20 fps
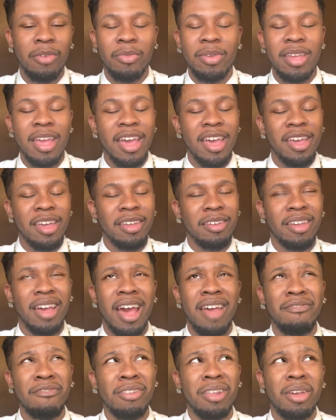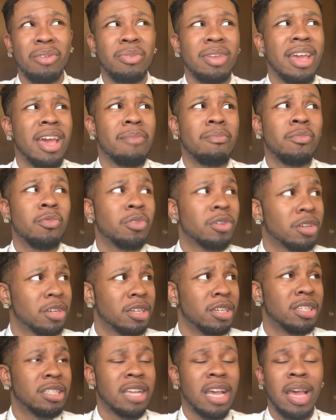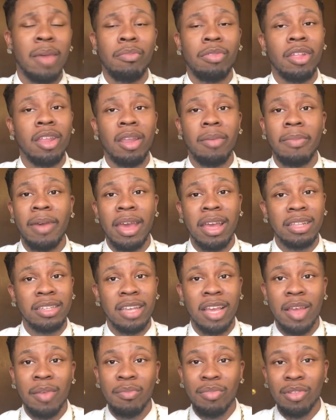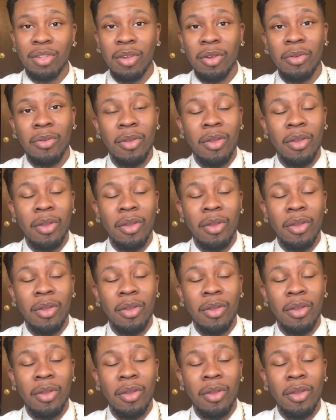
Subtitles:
I feel like we had more good times than the bad times, so